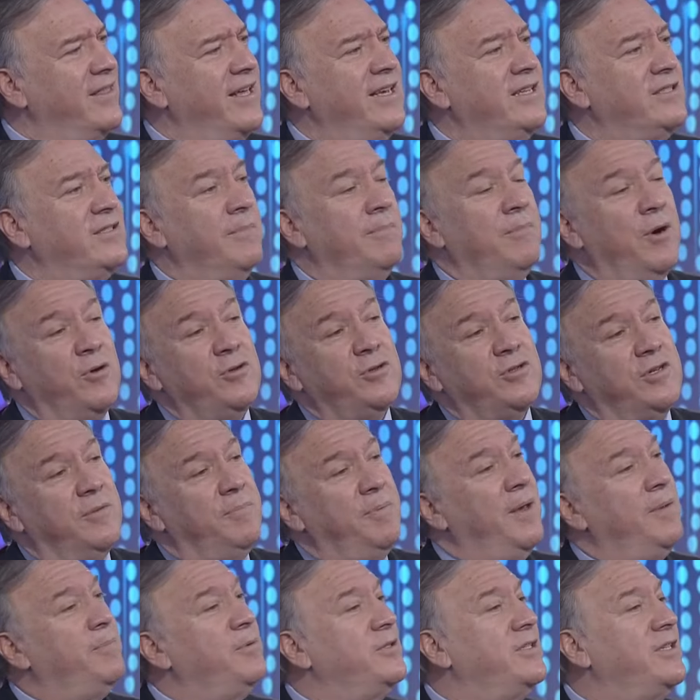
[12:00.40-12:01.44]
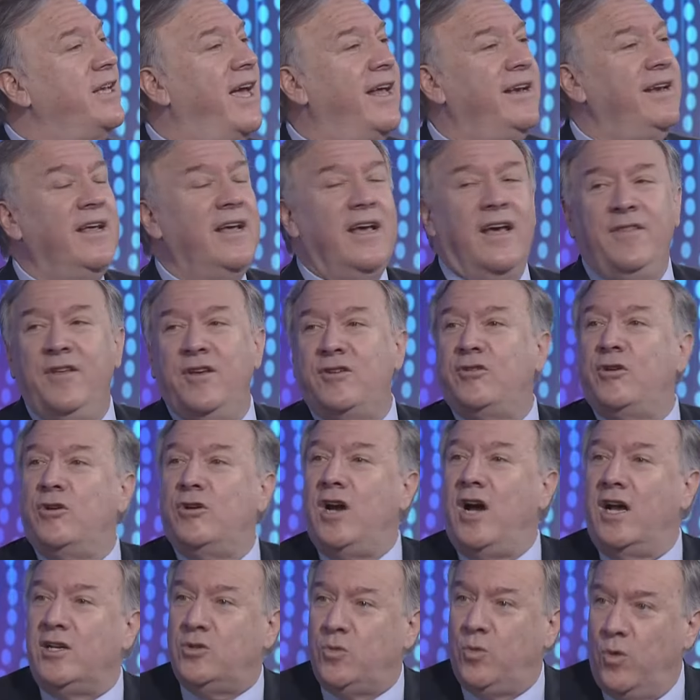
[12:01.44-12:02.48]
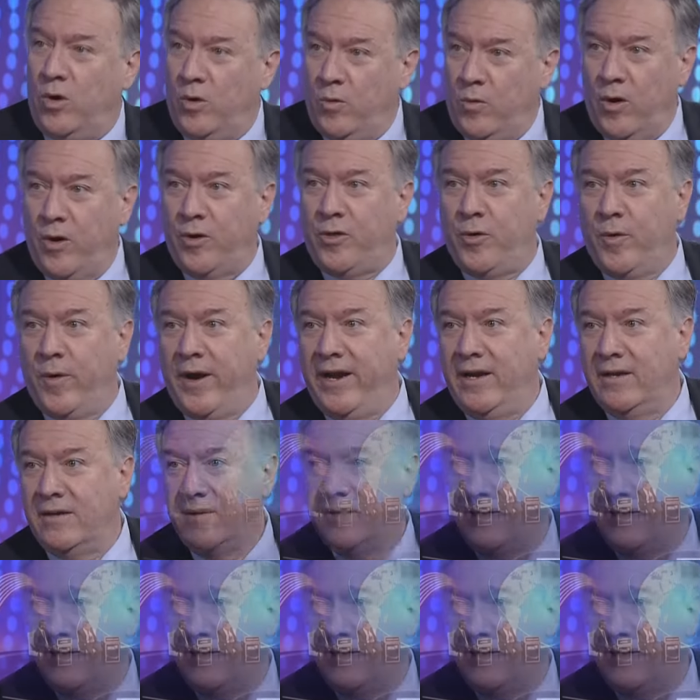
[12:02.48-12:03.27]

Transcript: things that most of the people said, this will cause World War Three.